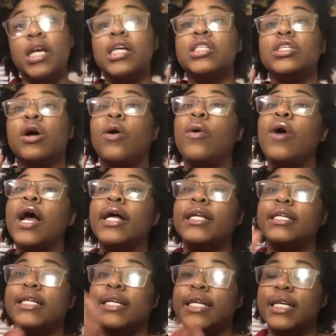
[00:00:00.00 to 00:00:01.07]
So
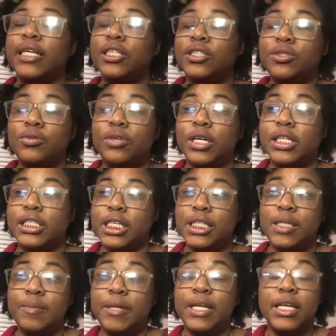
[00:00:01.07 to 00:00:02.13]
get you a
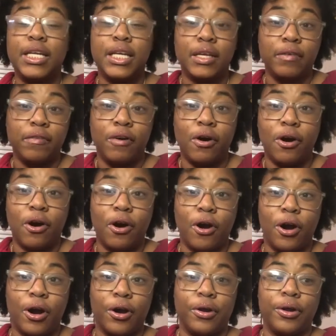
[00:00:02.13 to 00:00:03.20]
JCPenney gift
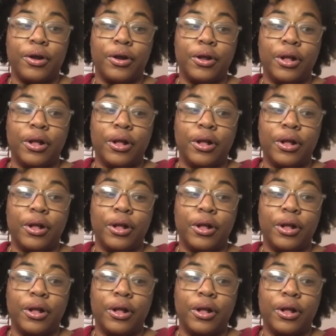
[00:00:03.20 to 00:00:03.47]
card,